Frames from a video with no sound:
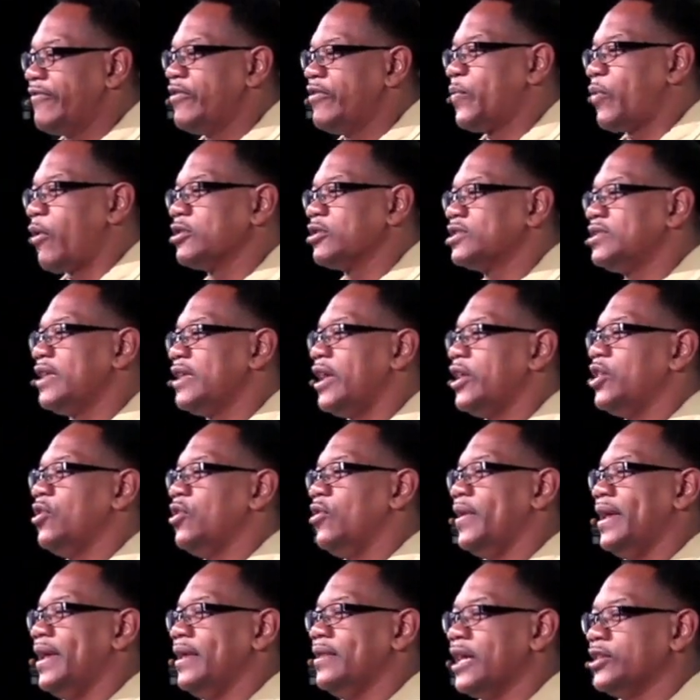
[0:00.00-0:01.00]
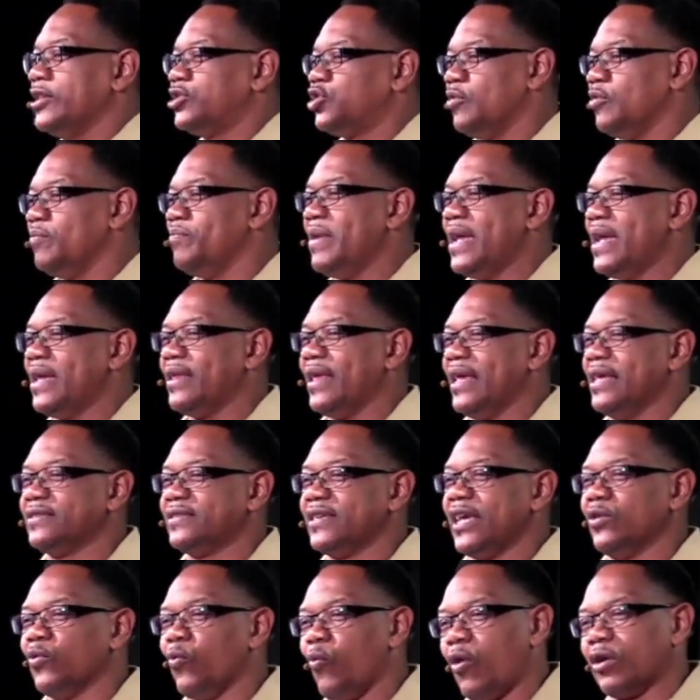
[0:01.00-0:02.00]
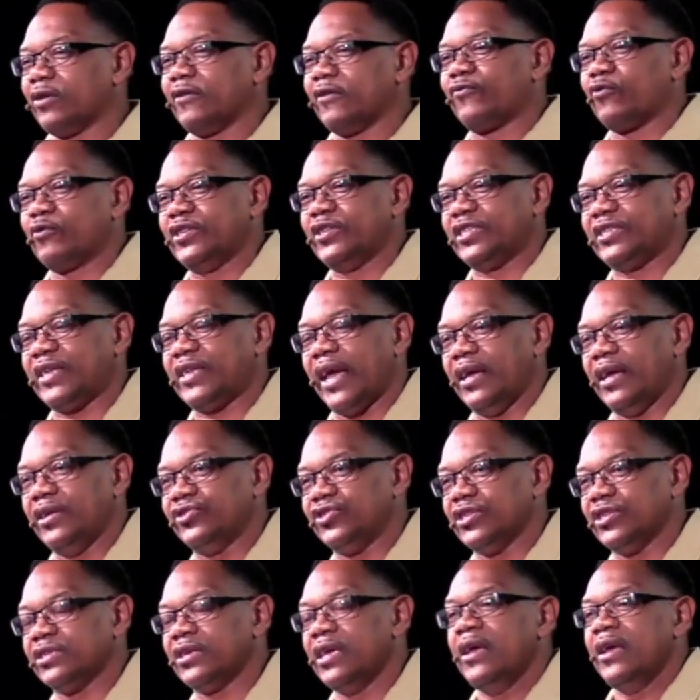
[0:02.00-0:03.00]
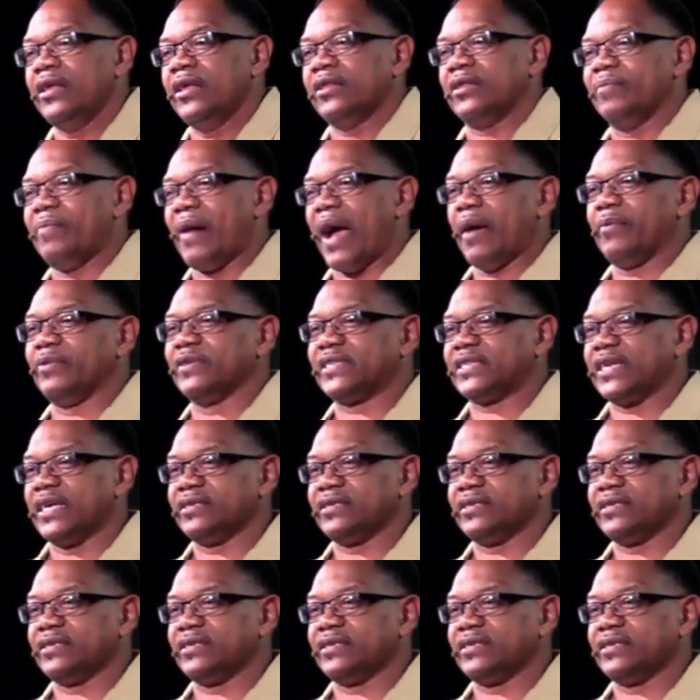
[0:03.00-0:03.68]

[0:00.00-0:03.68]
person that you meet is in one of three stages. The Bible says